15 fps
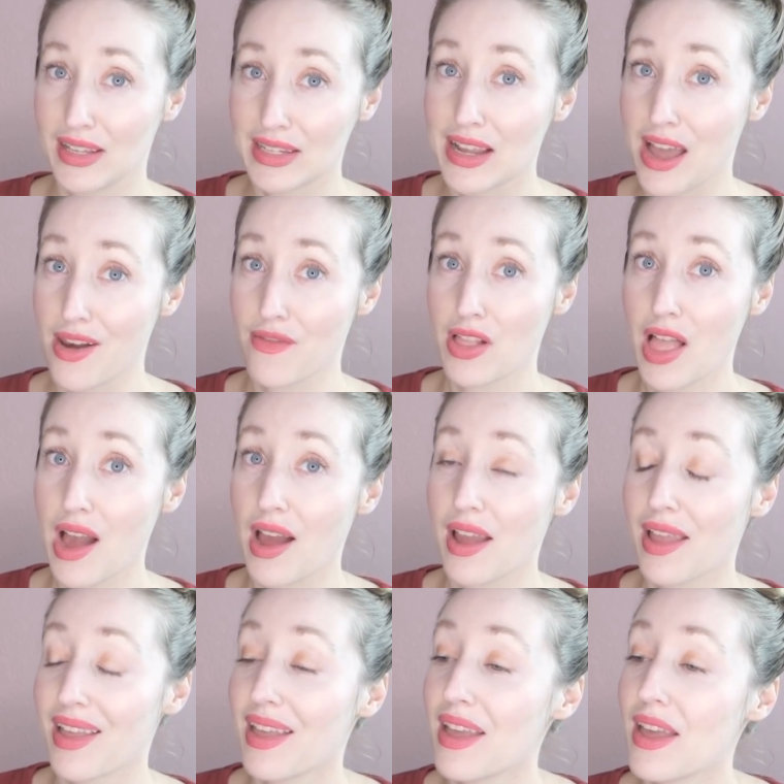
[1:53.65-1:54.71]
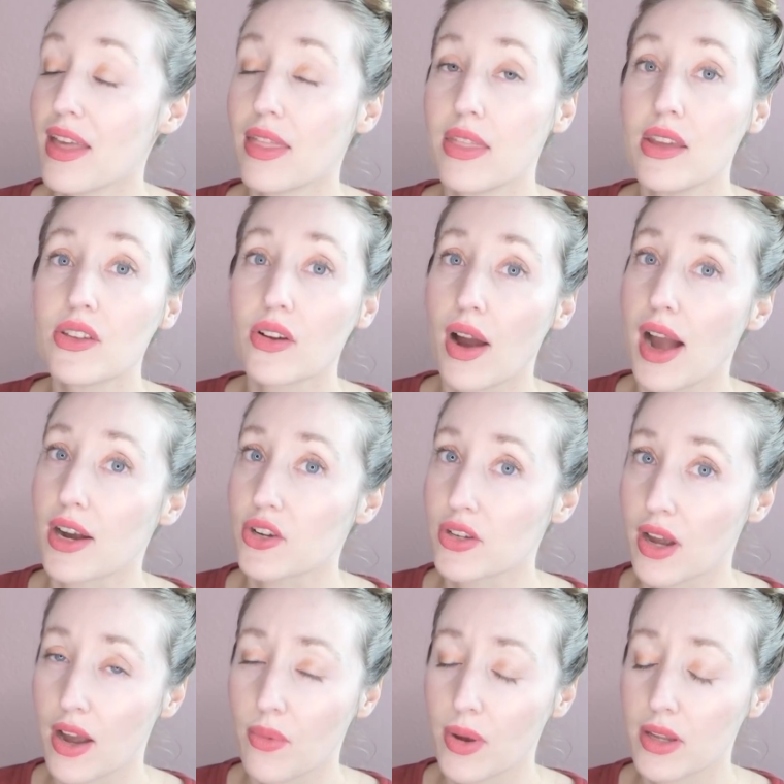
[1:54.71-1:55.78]
It's kind of a lie. These are actually
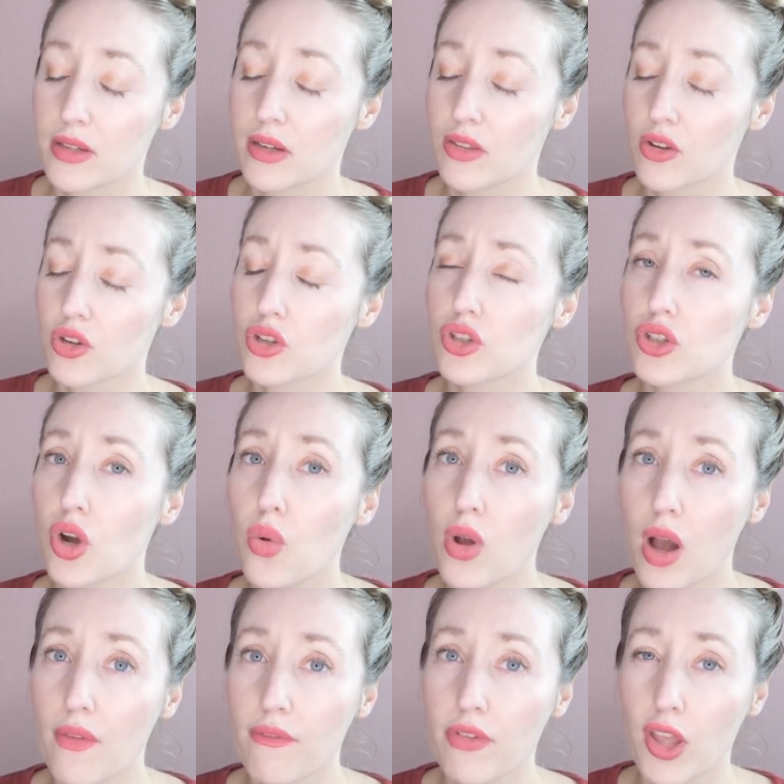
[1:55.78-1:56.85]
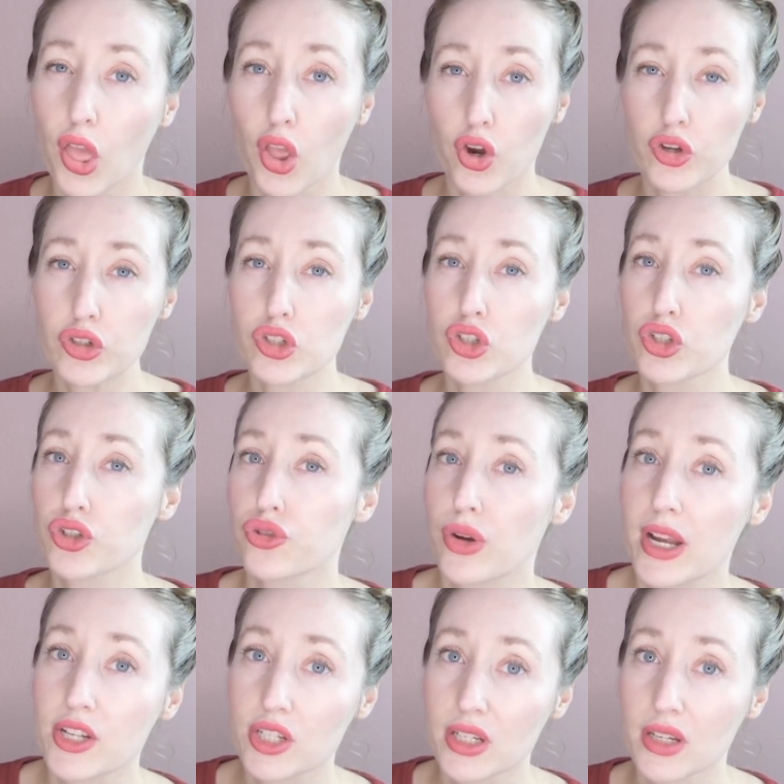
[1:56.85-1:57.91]
high-waisted. They're so comfy, they're
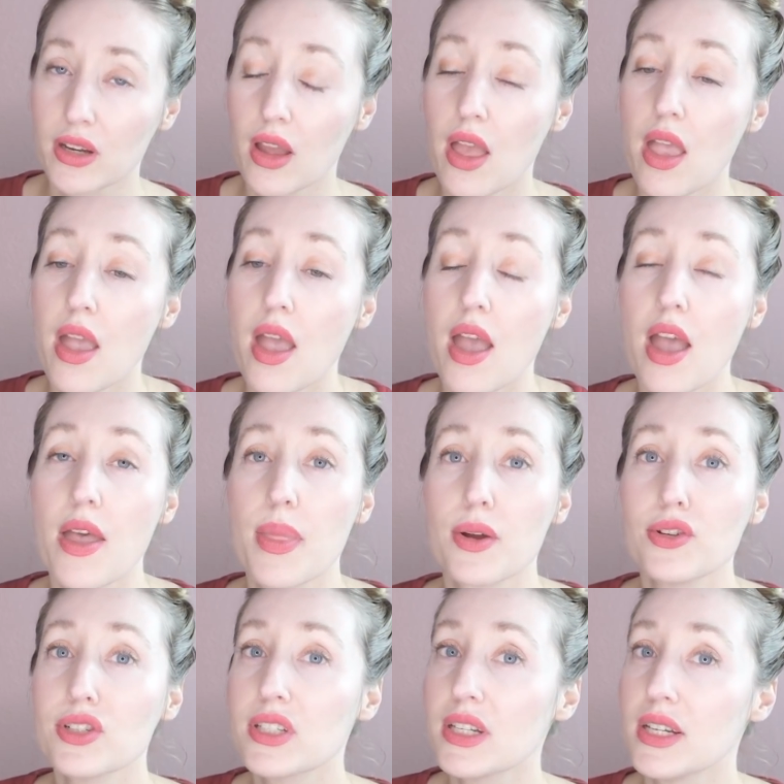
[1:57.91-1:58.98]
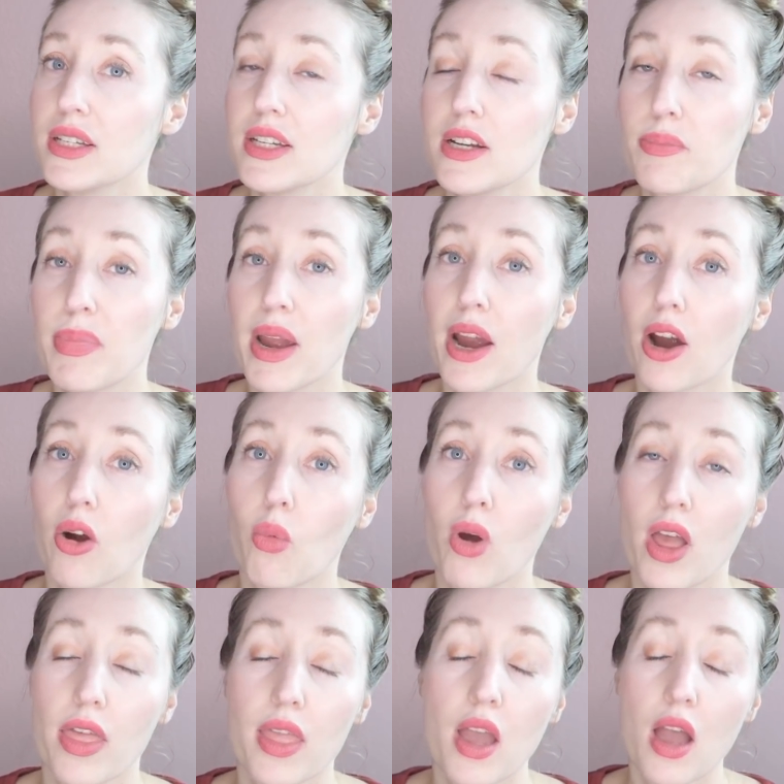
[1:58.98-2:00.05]
stretchy, and they're just easy to pair
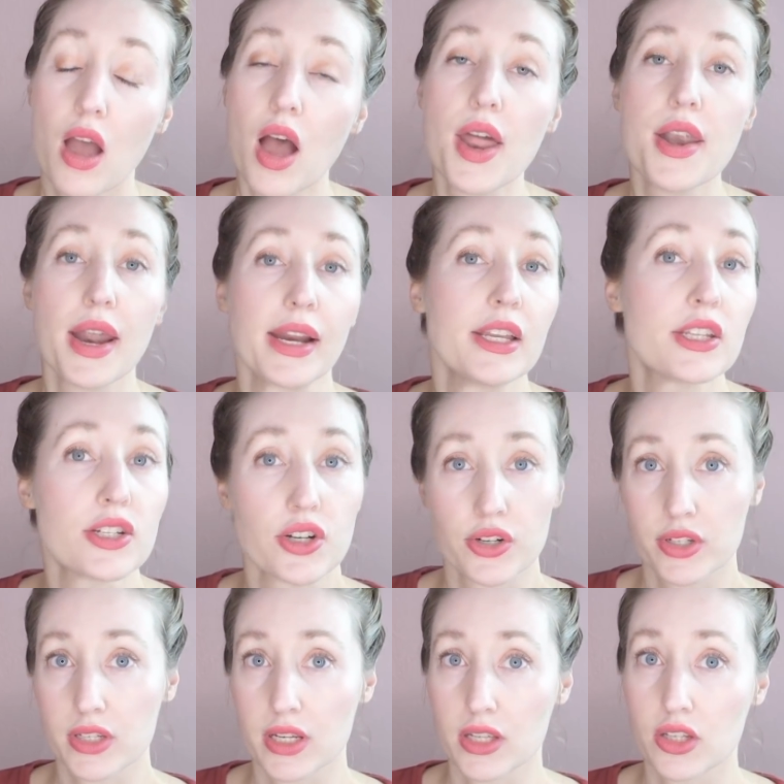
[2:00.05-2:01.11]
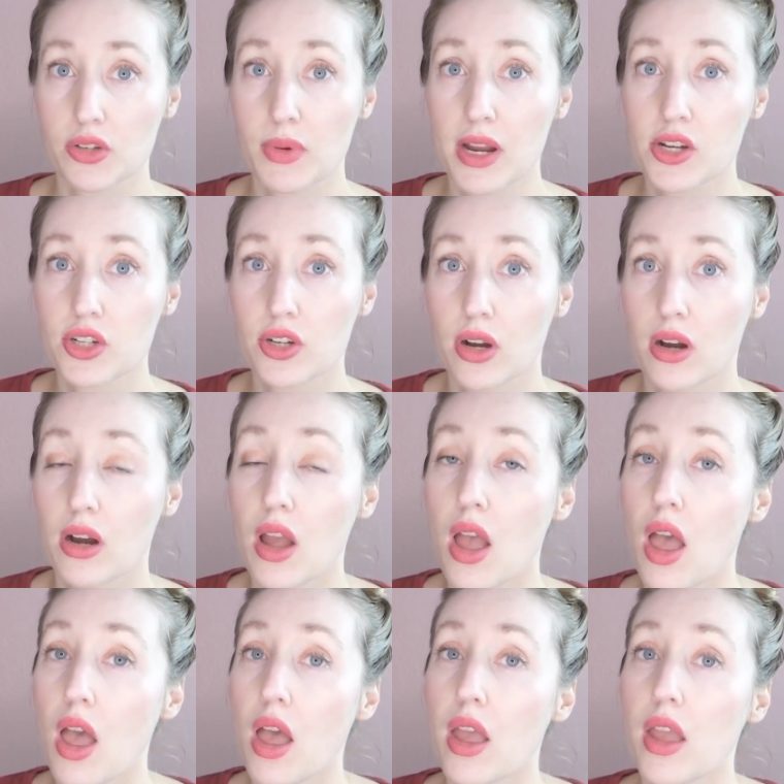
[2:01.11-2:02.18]
with a nice nursing sweatshirt.
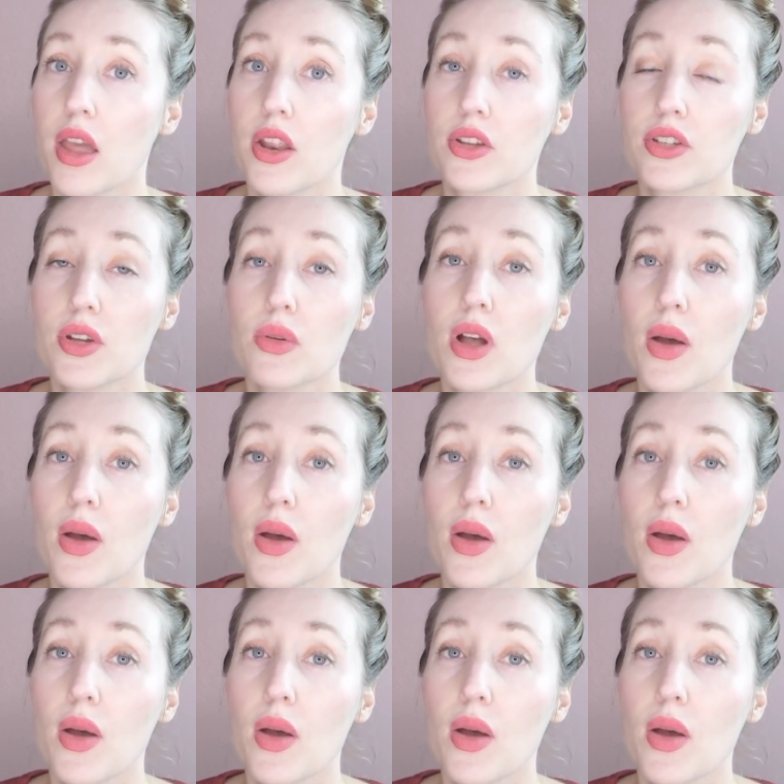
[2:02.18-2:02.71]
It is so